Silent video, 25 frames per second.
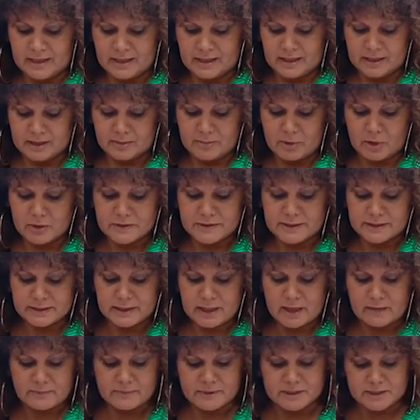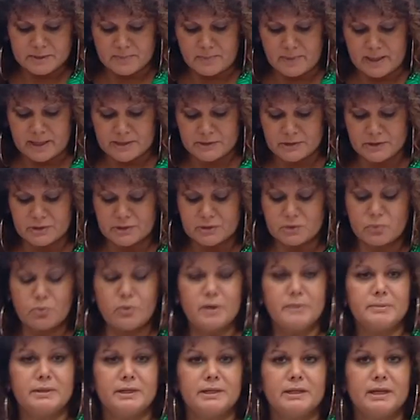In the Morrison Government's budget,
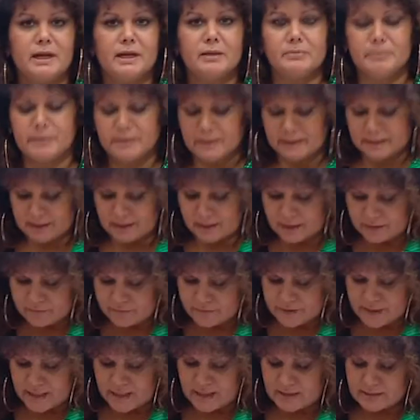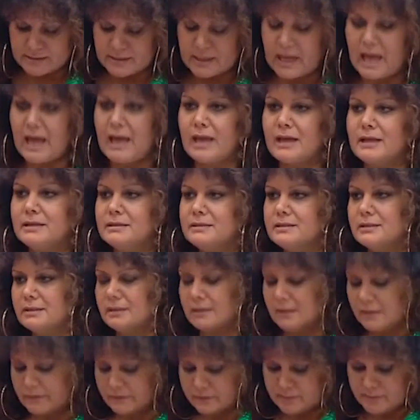women are being left out and
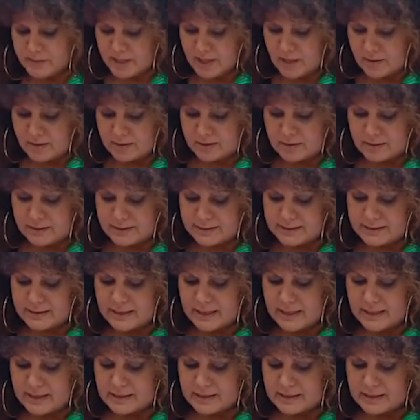left behind.